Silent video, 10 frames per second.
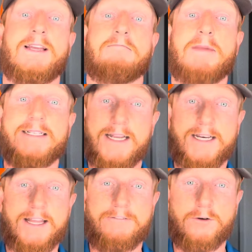
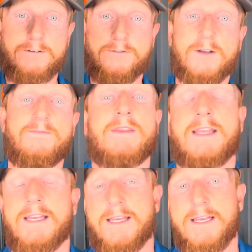maintaining that 40 foot,
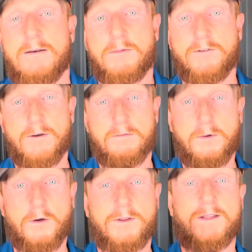move them
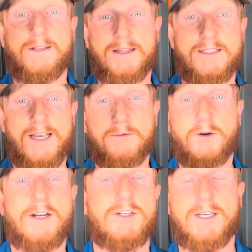both in the same
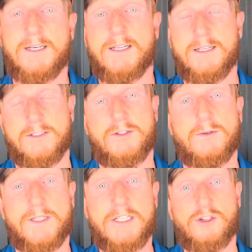direction to
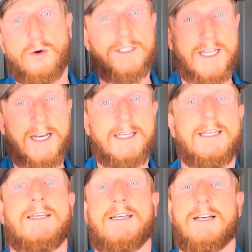the short side.
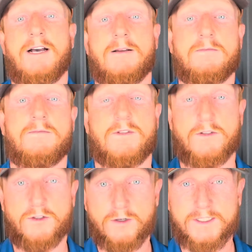
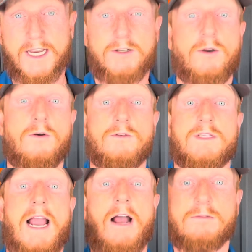The short side
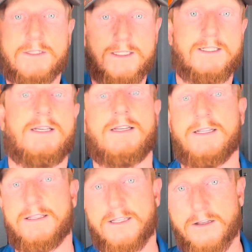goes out,
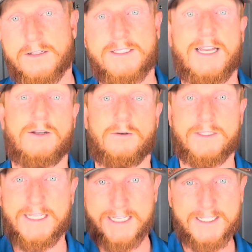the long side
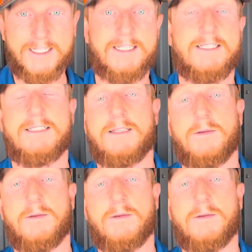goes in to the